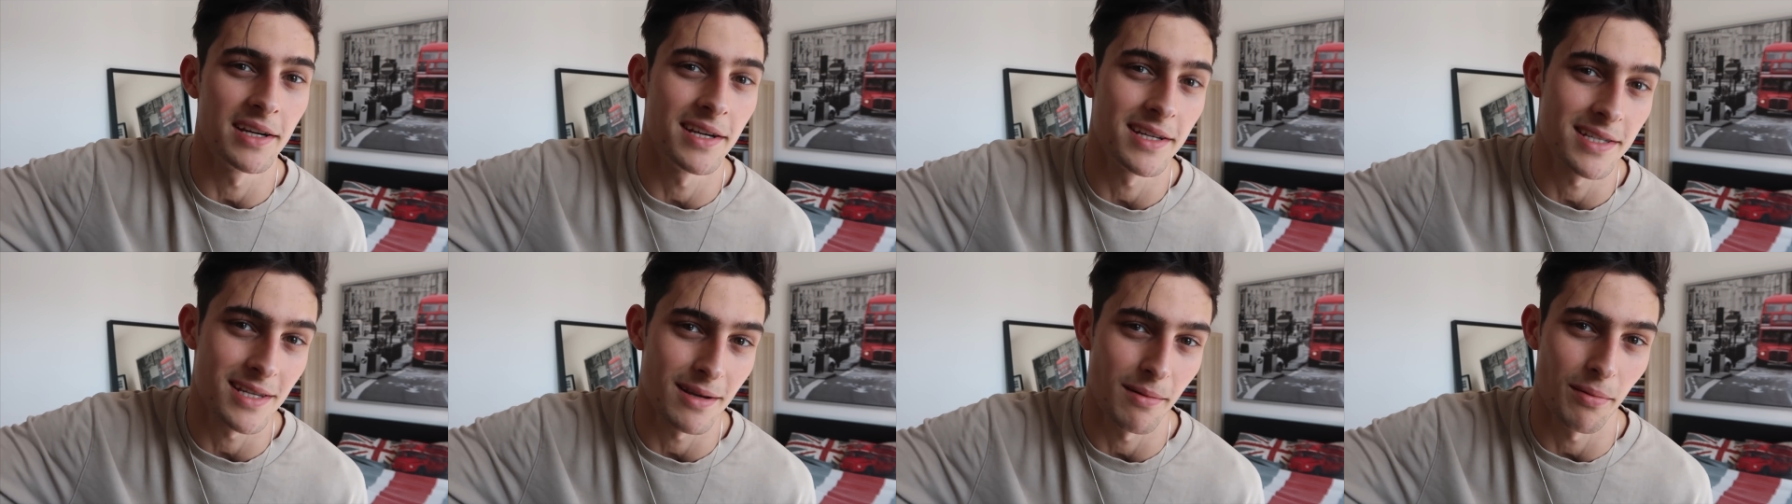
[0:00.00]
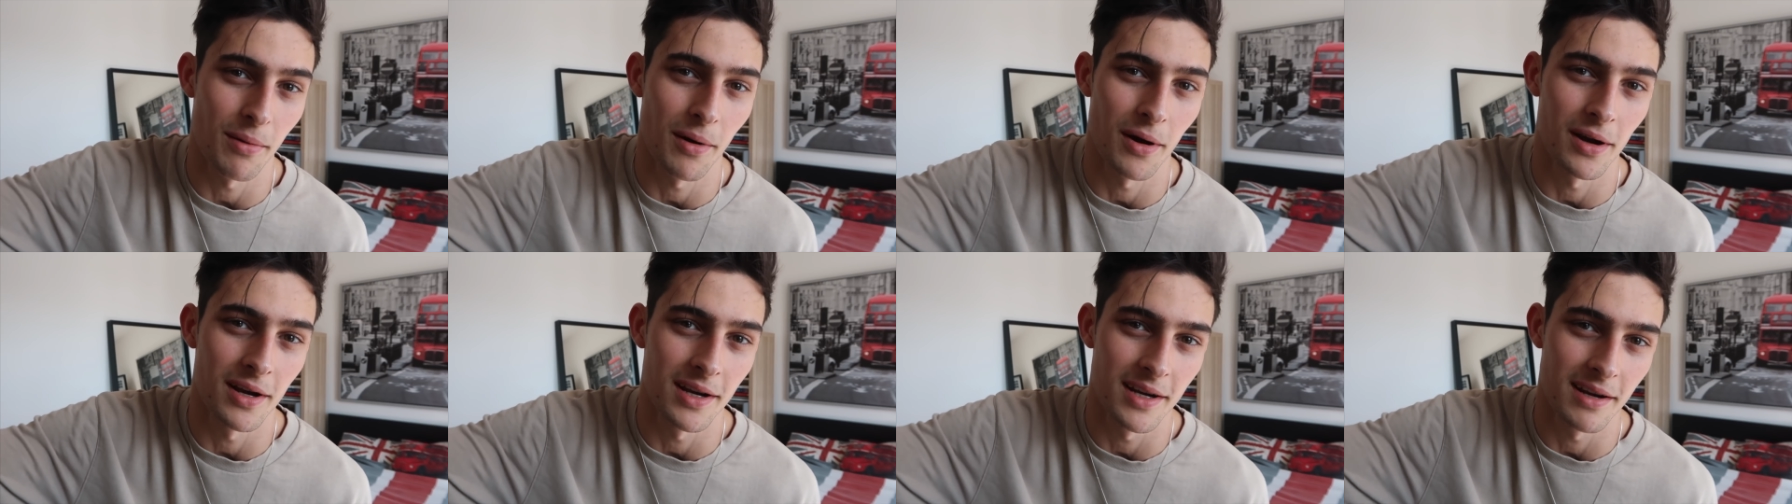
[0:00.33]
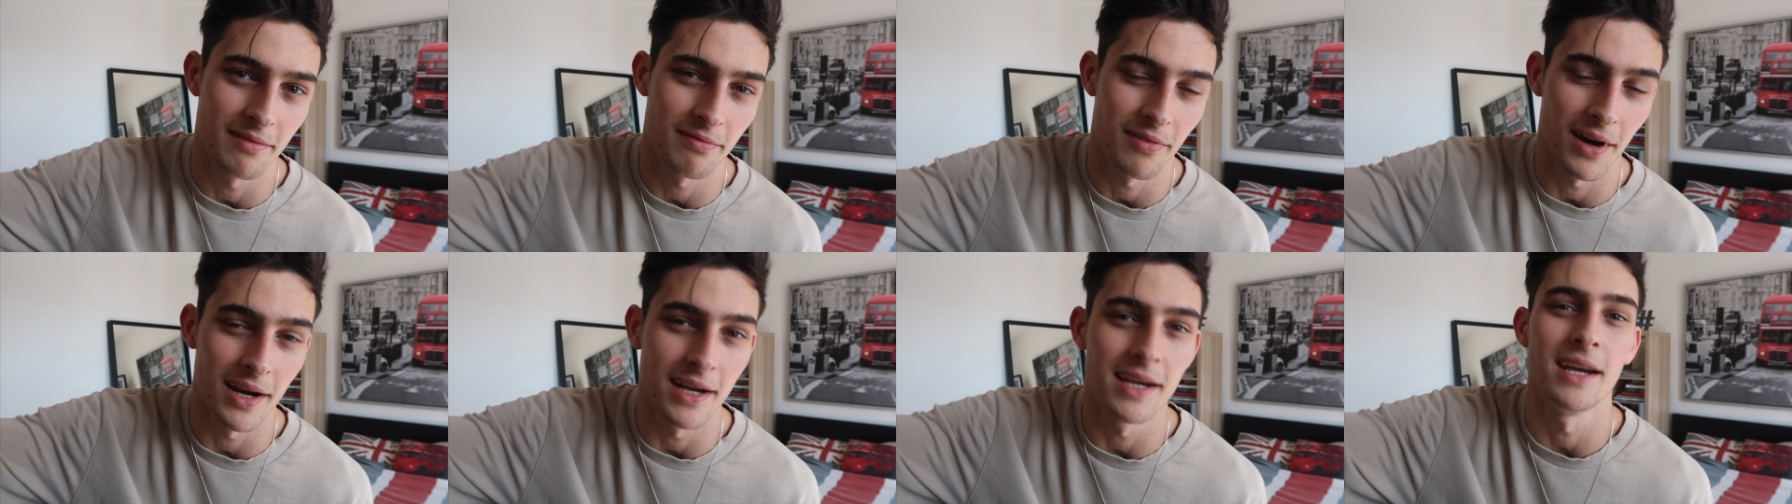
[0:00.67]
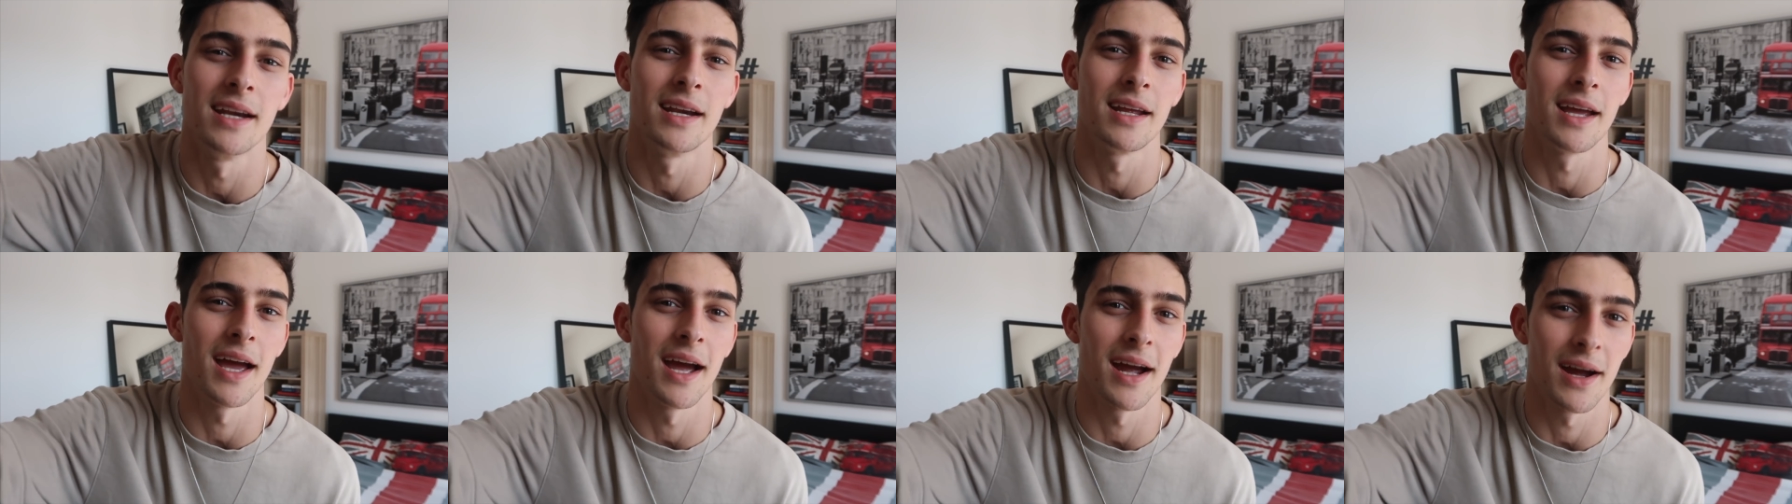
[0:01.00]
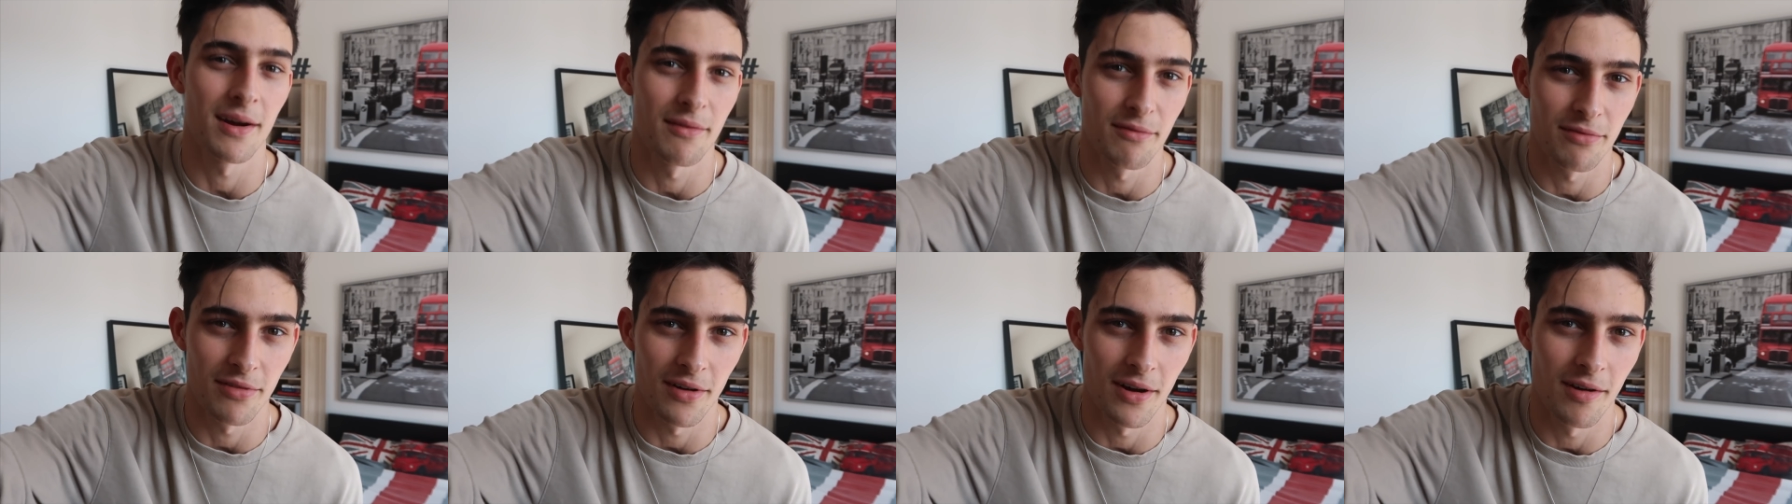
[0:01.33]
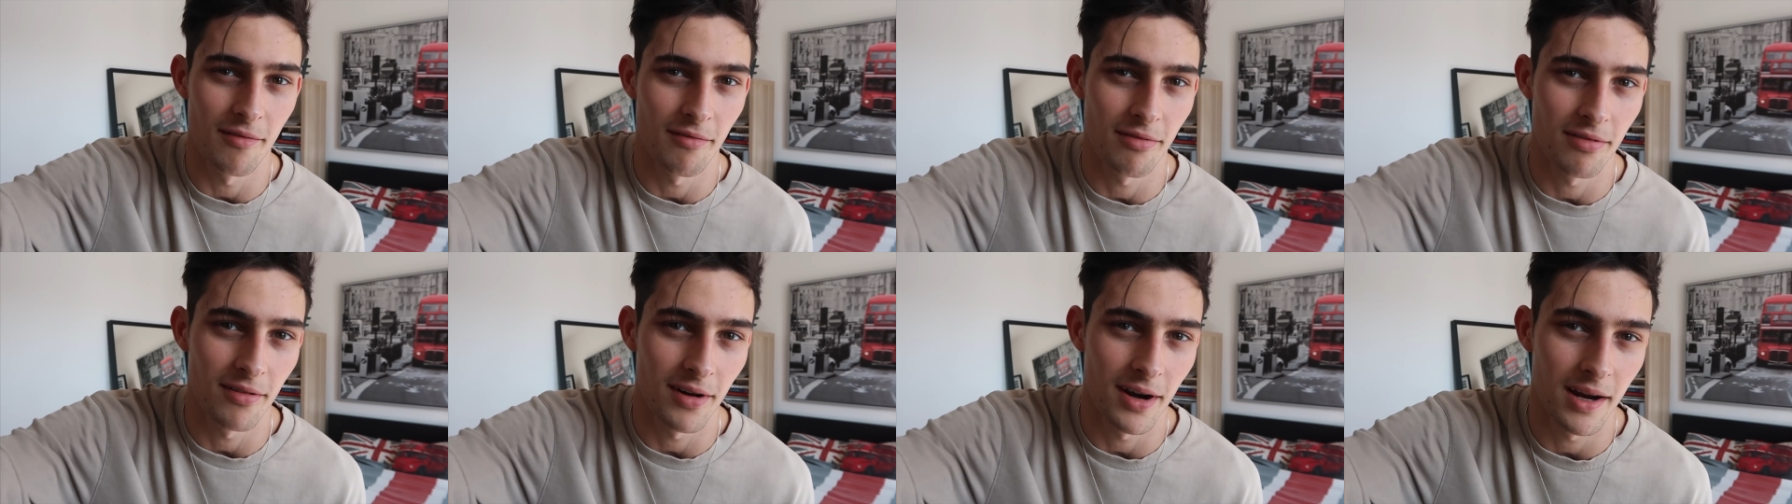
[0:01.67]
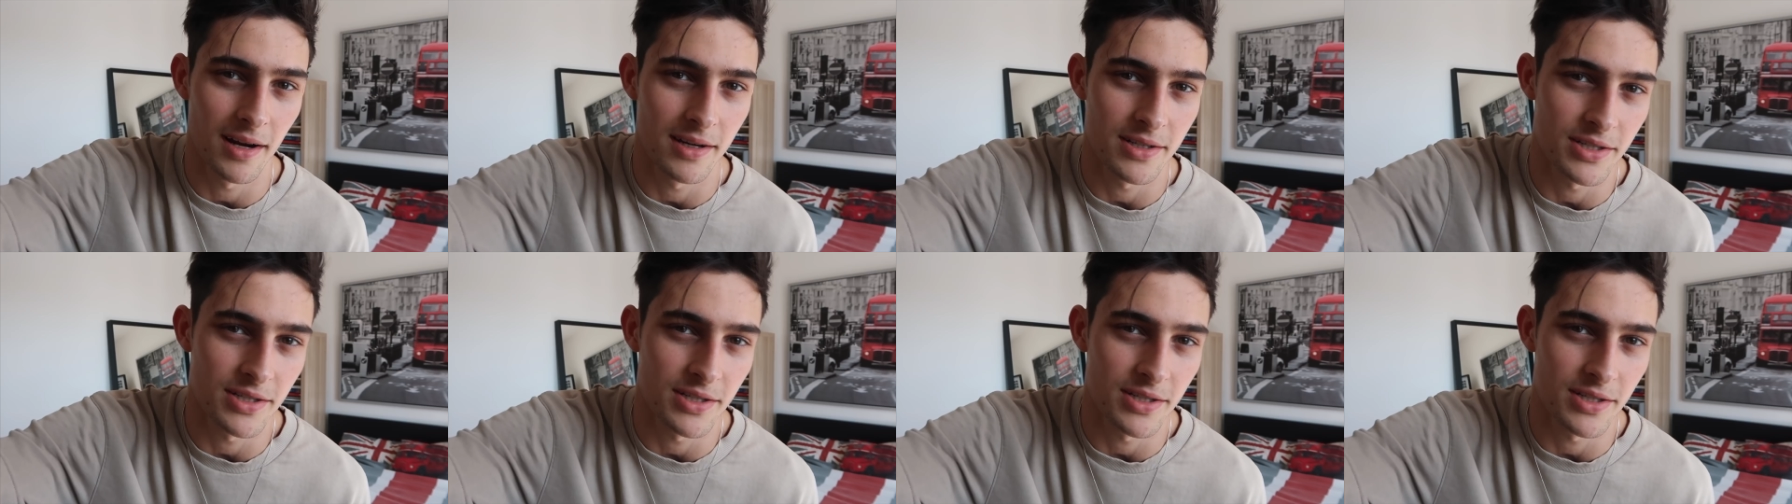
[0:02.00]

disappointed if I didn't get confirmed for it.